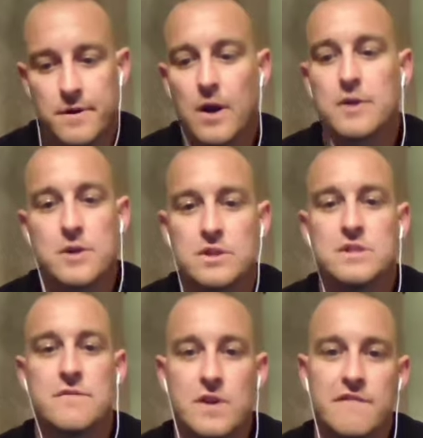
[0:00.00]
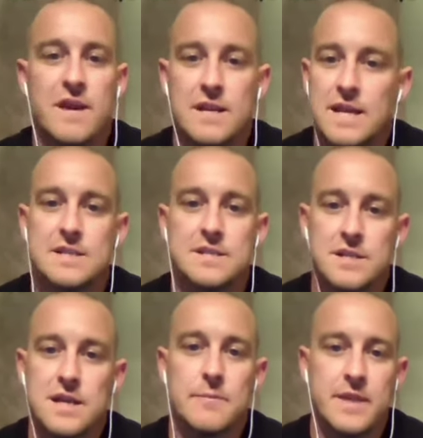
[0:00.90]
our coaches have done a
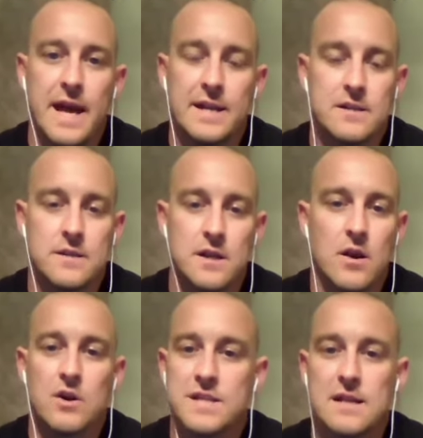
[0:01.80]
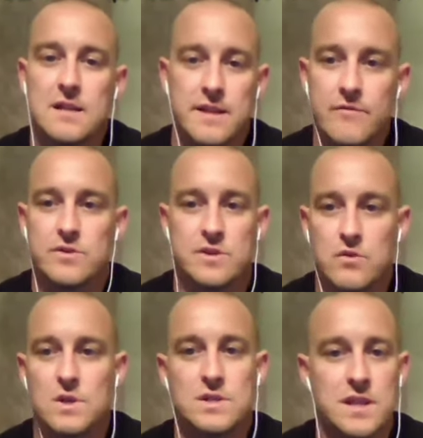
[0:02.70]
fantastic job of that, and our talent level has
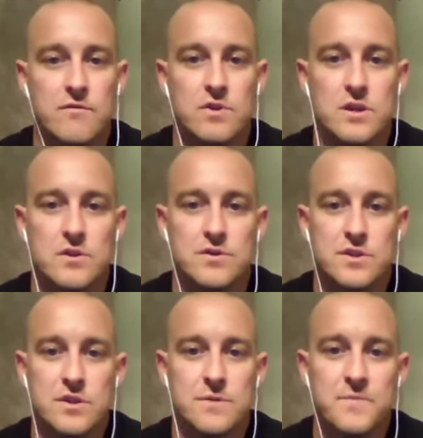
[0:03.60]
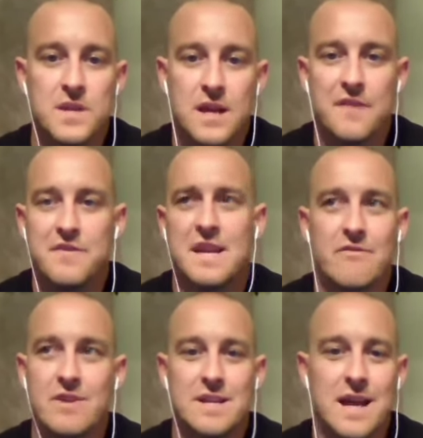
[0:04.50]
increased every year. So I think
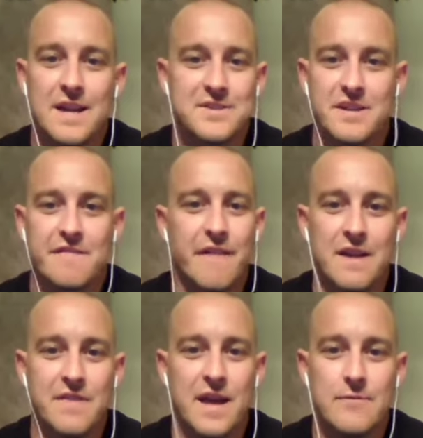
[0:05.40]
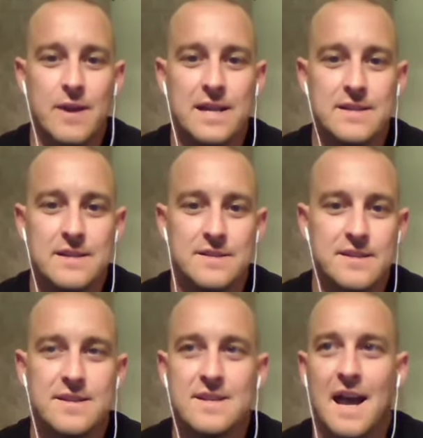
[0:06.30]
every NAIA is going to fight that, right?
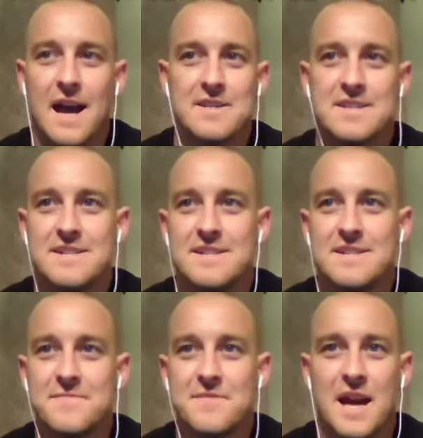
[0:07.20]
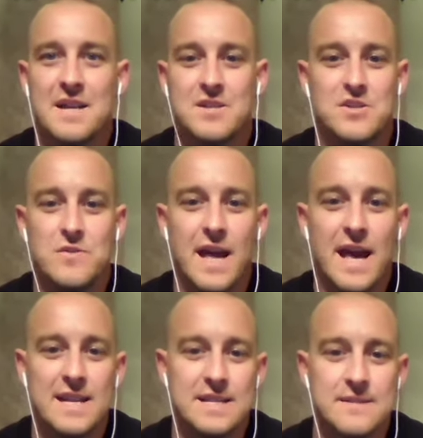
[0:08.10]
Is how do you do
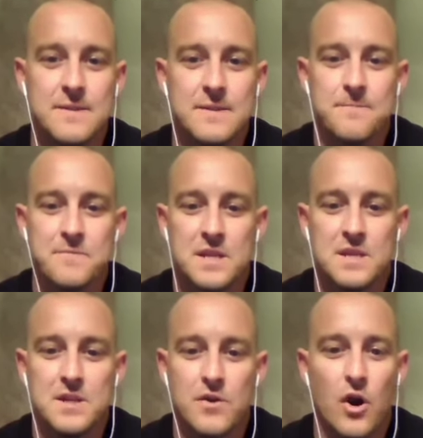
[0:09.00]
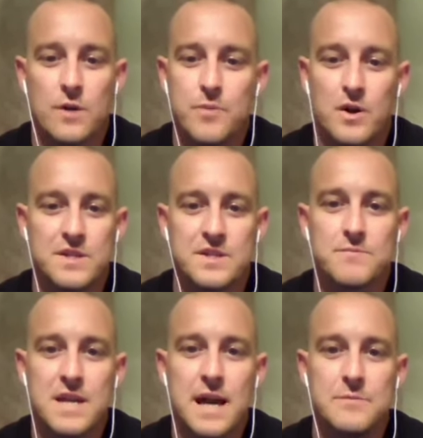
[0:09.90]
that? And, the hard part is
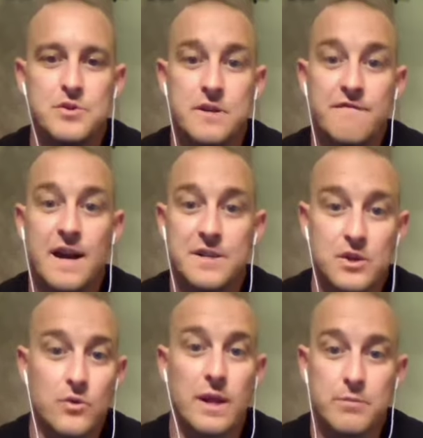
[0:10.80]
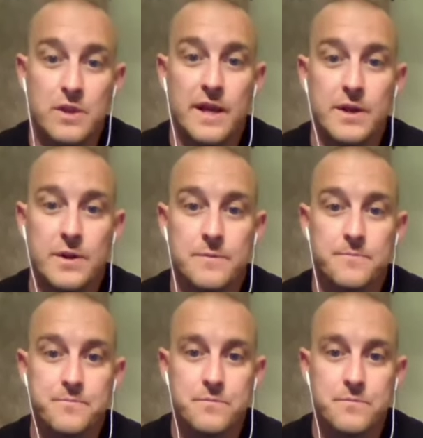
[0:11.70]
sometimes you can find a great player